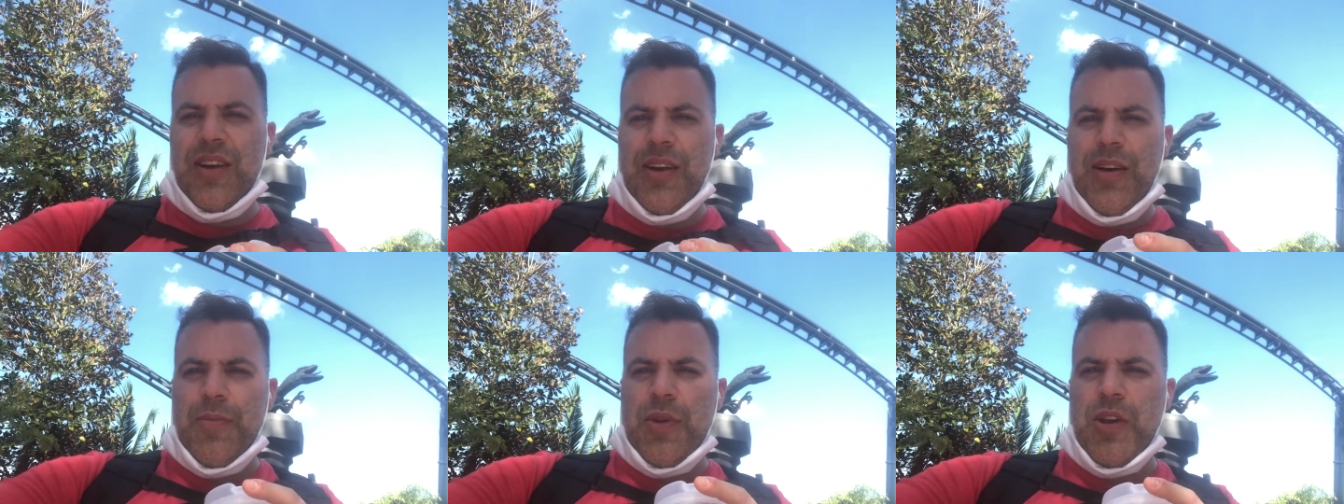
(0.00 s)

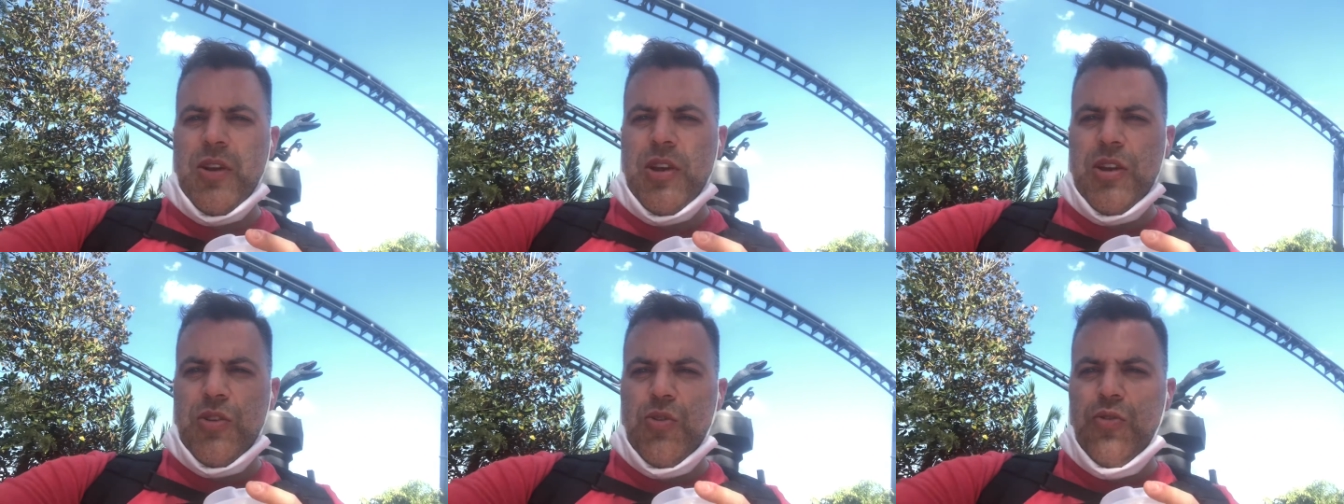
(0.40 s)
I'm
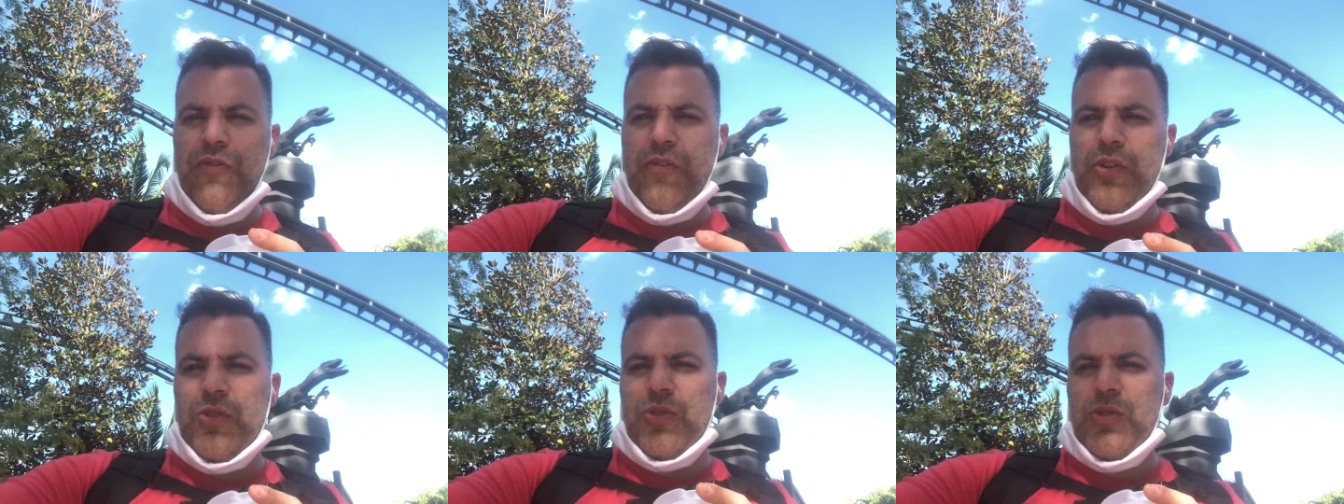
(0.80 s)
here at
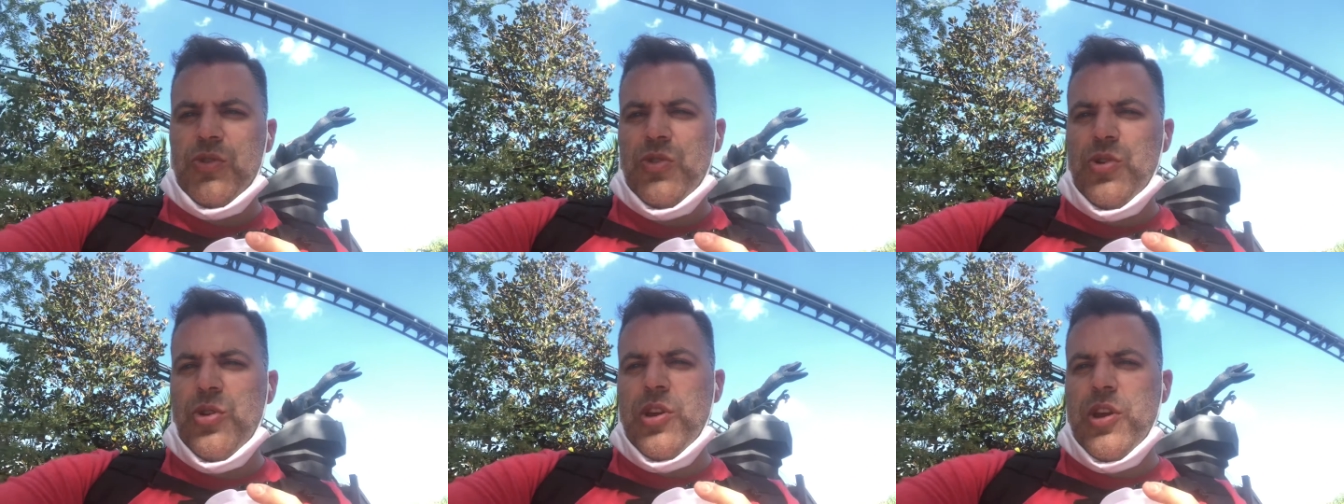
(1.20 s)
Universal
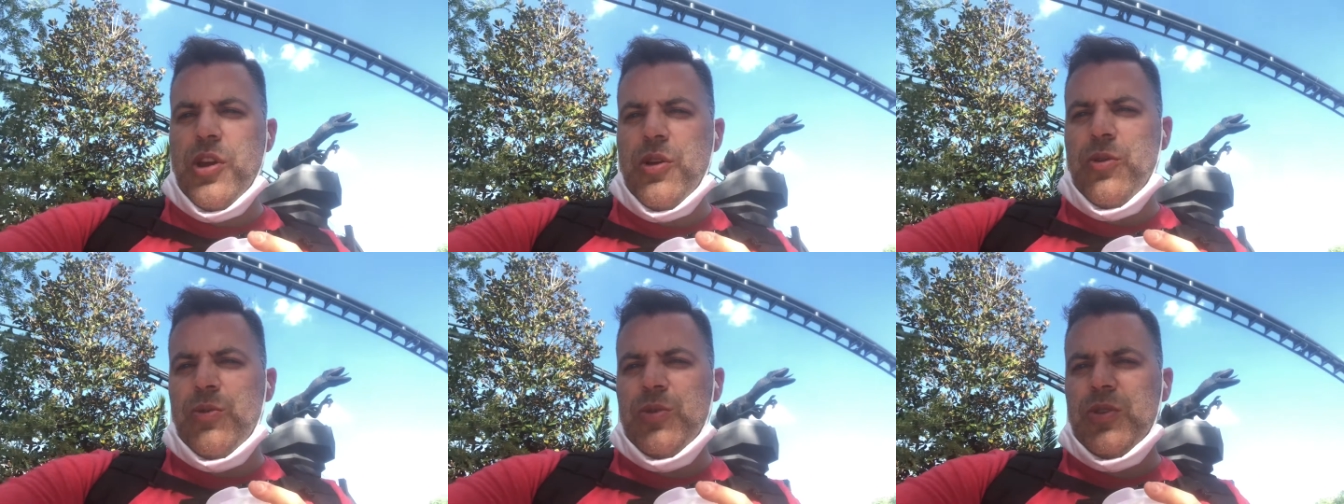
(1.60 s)

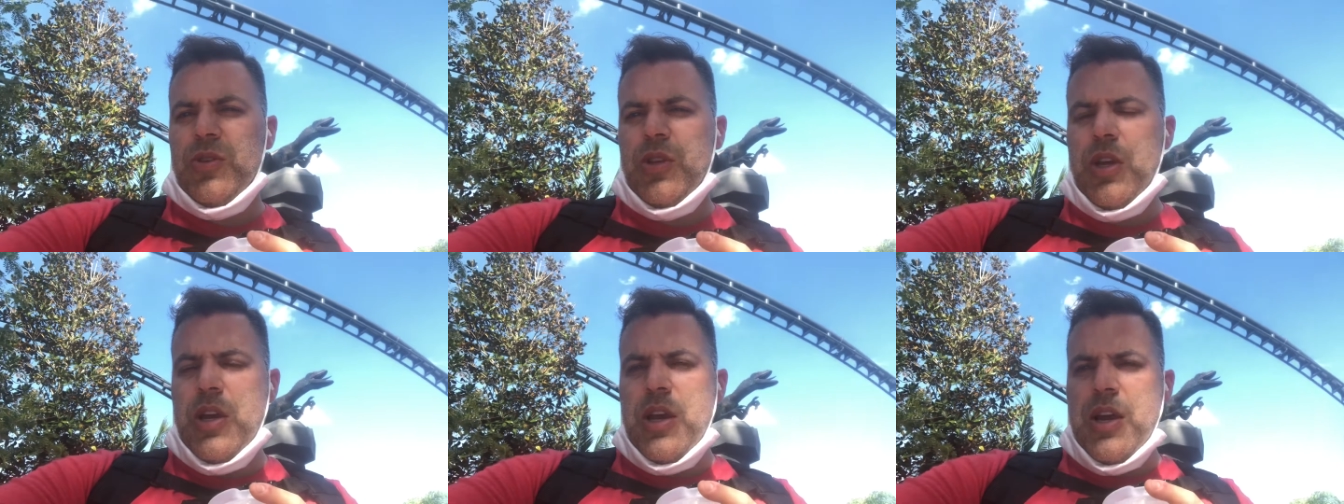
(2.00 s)
Studios
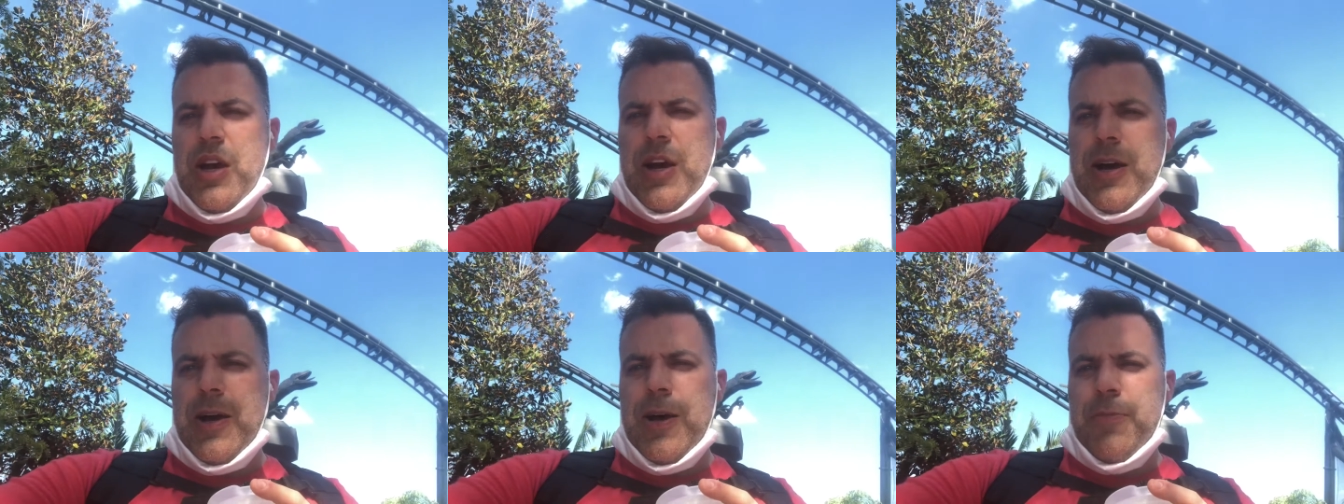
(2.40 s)

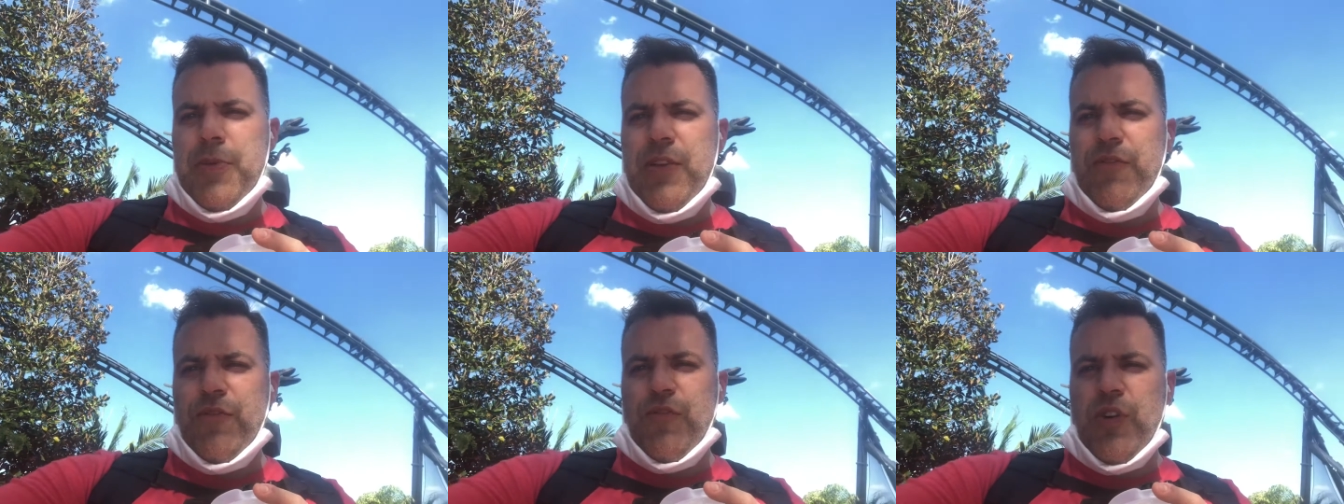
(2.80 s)
um,
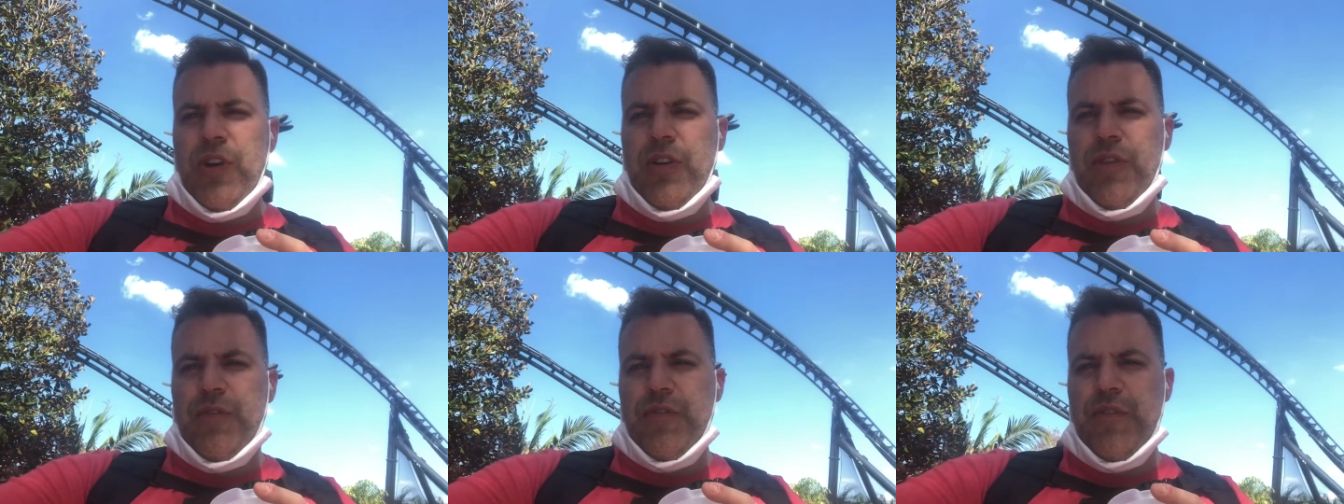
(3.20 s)
in front
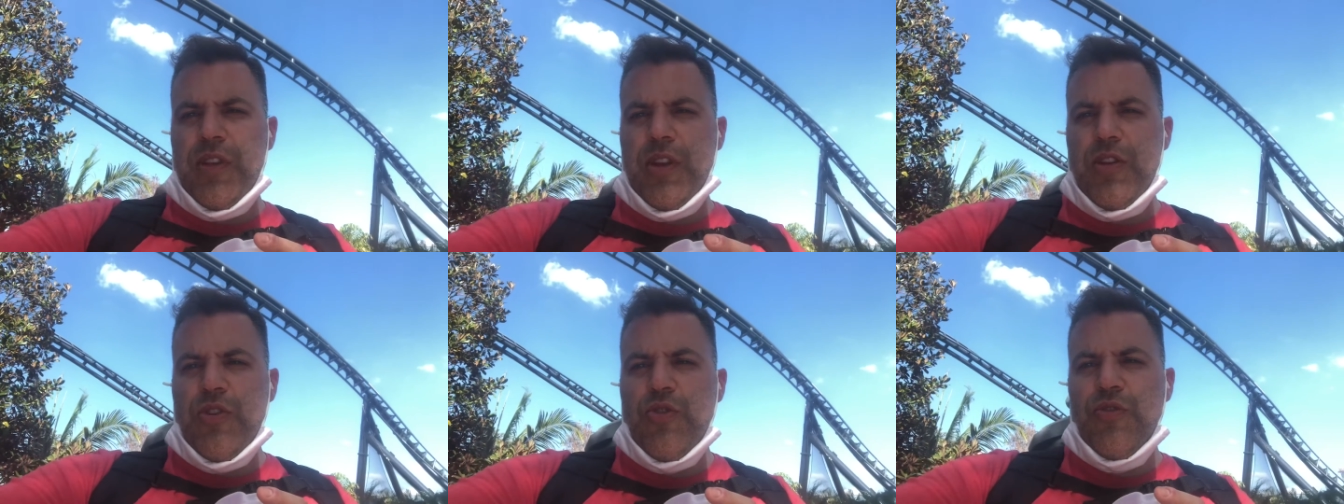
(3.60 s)
of the
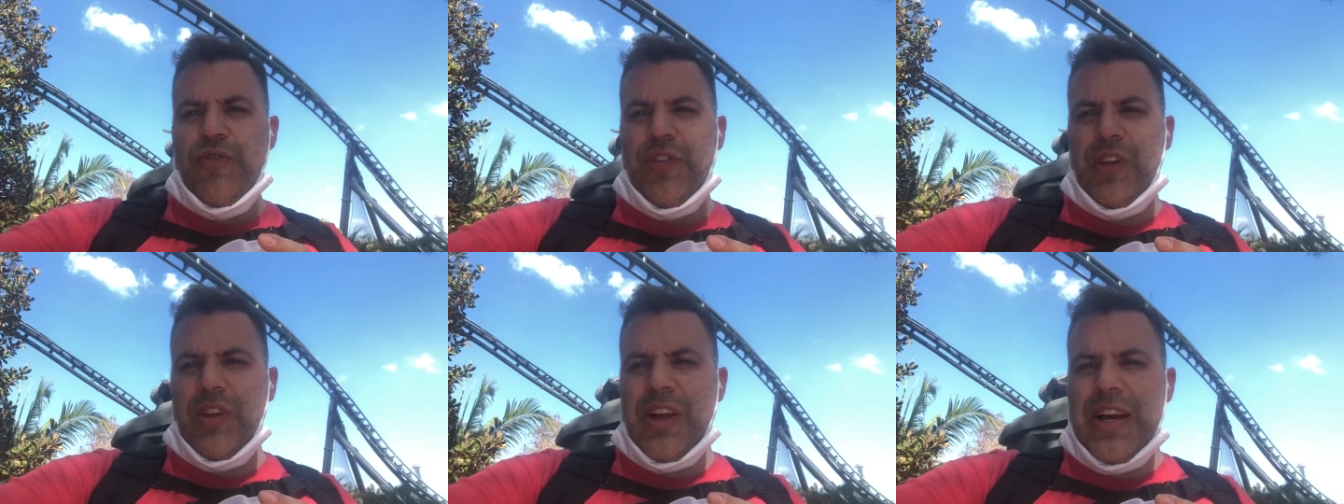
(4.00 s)
new
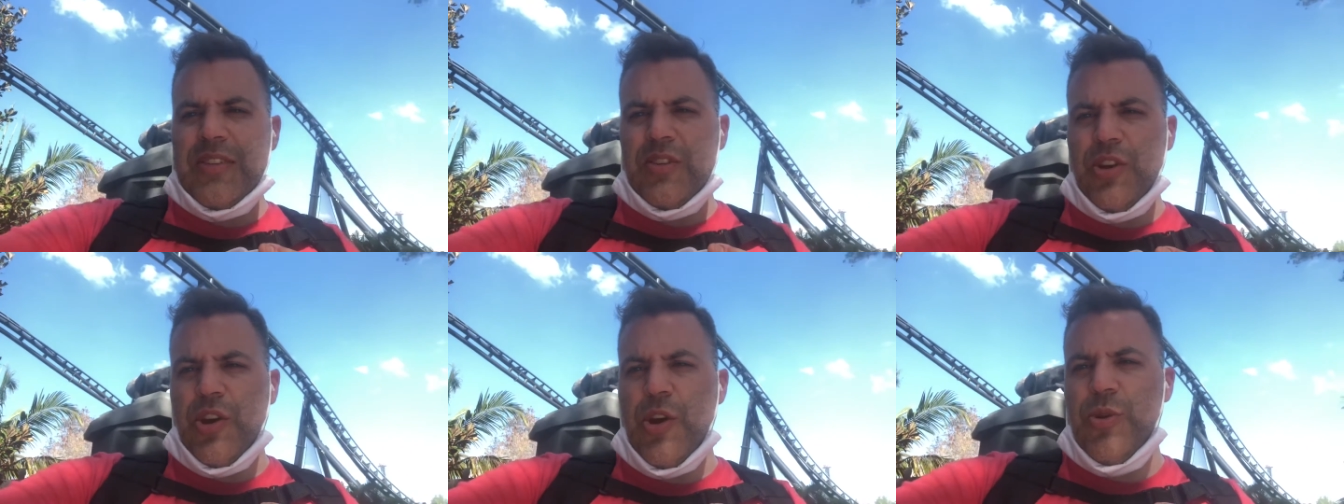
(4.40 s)

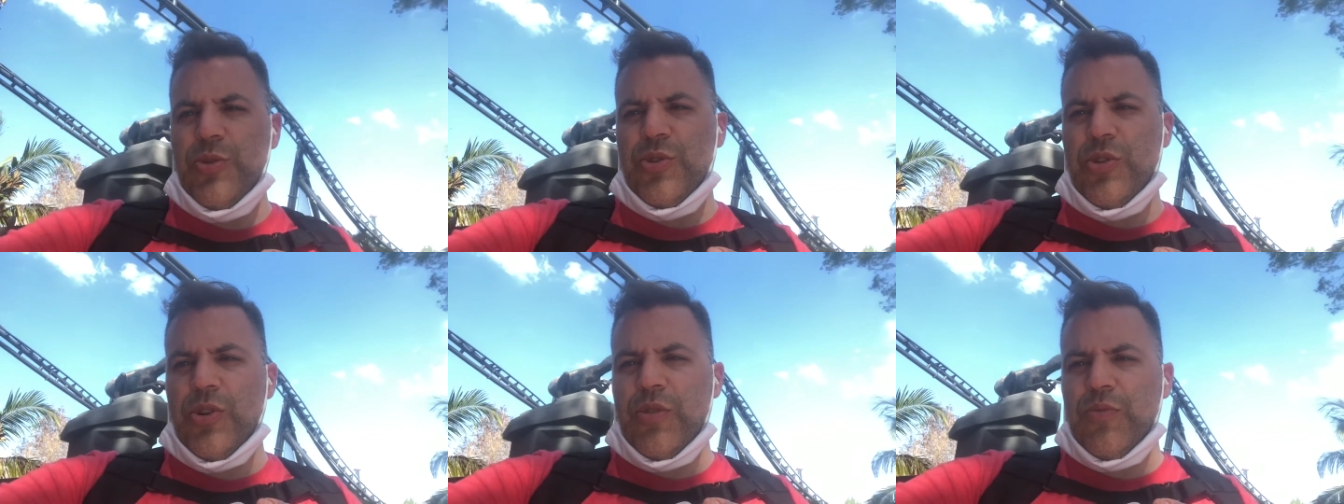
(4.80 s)

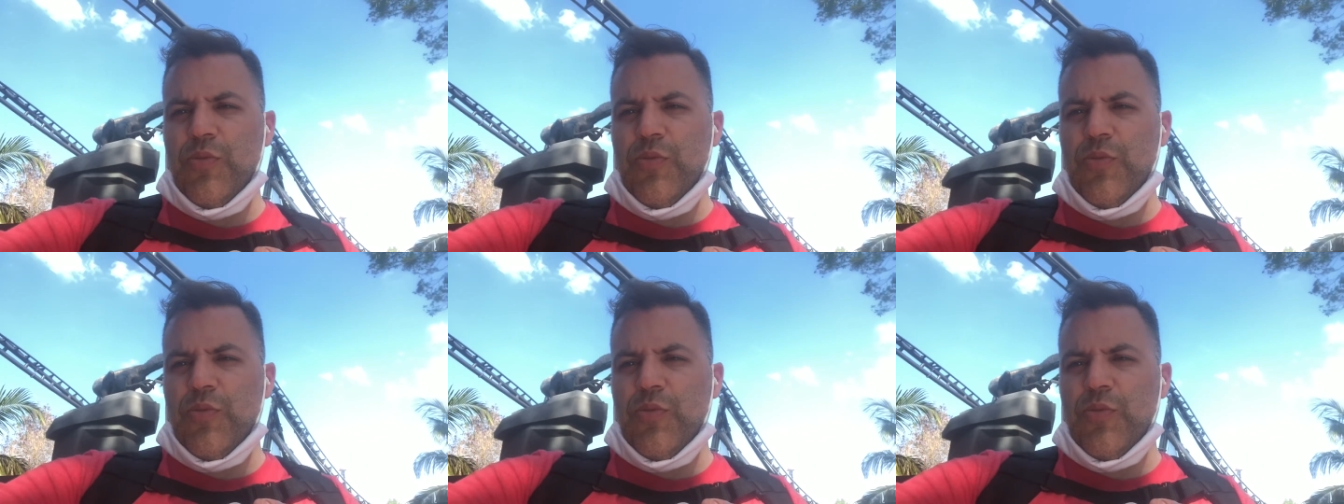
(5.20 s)
Velocicoaster,